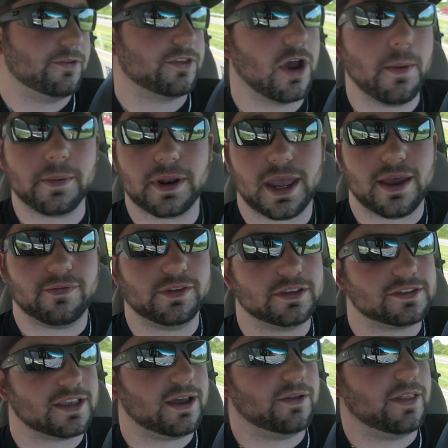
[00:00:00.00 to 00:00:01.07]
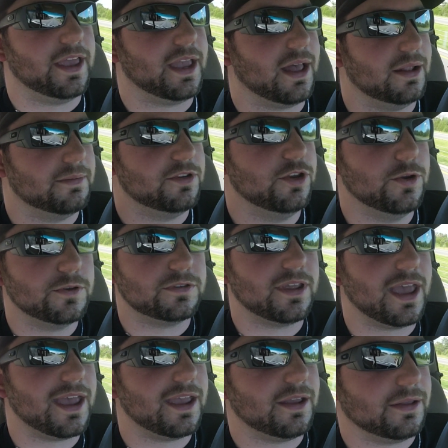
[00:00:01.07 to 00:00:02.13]
was hoping to have this out like on
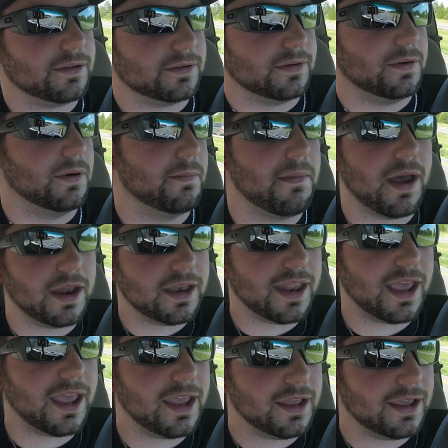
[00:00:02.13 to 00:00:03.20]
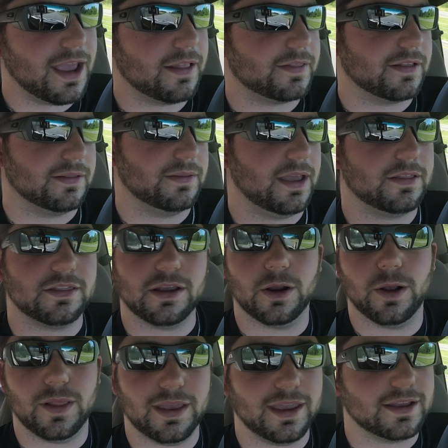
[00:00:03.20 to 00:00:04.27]
Tuesday or Monday at the
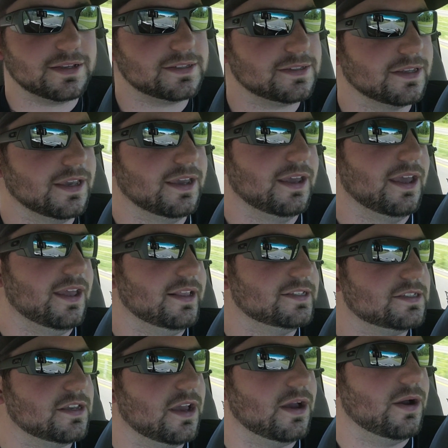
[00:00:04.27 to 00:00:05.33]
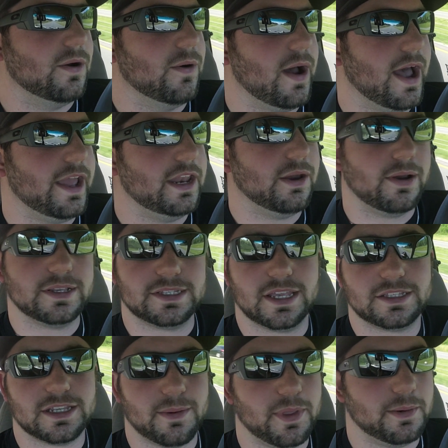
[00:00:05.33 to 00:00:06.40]
earliest. So I know I
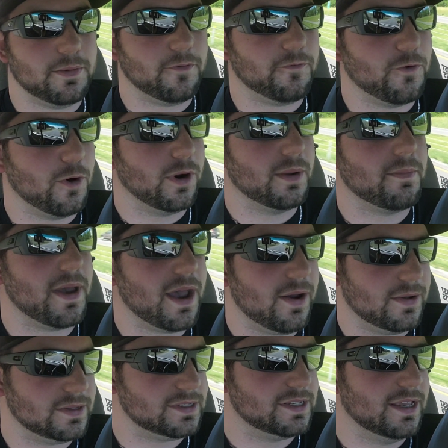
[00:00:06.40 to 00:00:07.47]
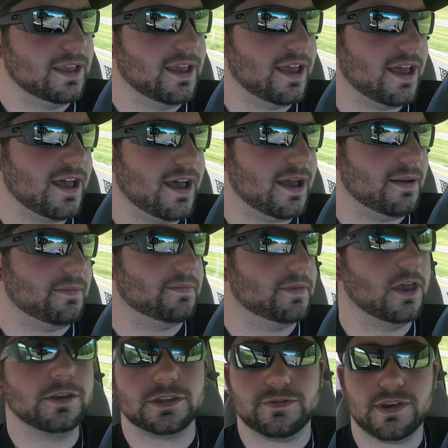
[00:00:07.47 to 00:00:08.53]
said something before about
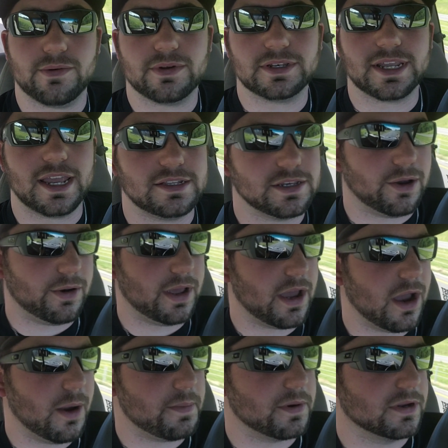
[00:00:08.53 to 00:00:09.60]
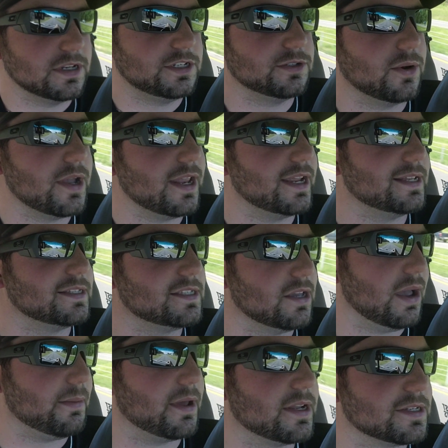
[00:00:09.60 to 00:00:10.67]
those of you in Daytona, I hope you're enjoying it. So
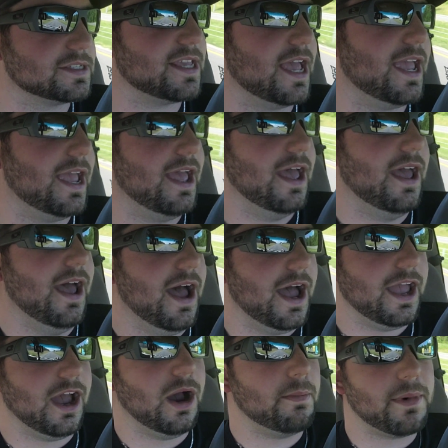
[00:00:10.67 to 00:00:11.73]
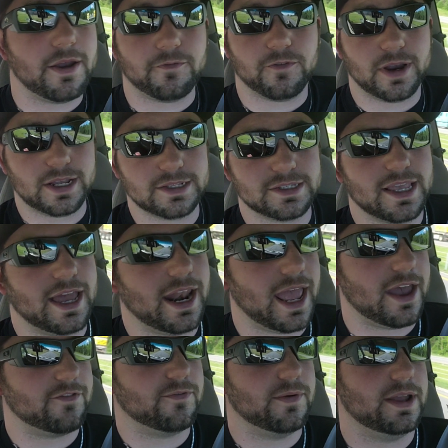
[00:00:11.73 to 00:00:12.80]
I'm going to say I hope my friends that
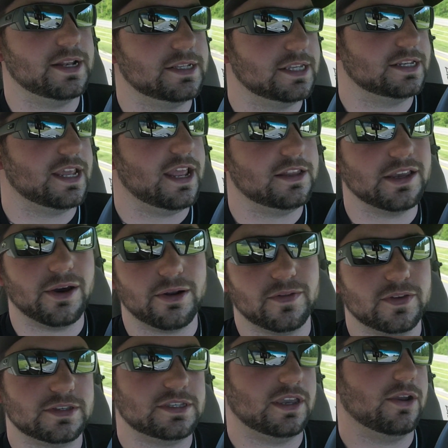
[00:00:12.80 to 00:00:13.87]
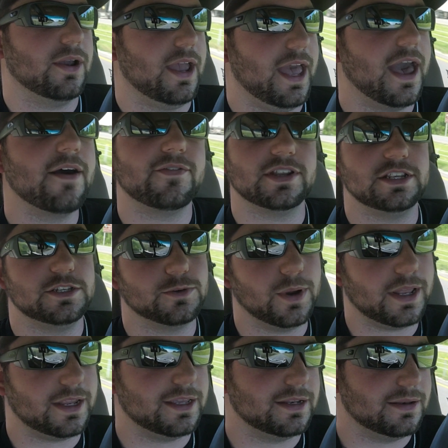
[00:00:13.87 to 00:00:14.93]
have went to Daytona this year have
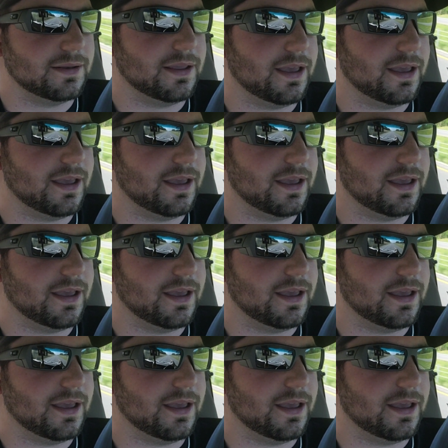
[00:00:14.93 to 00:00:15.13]
enjoyed it,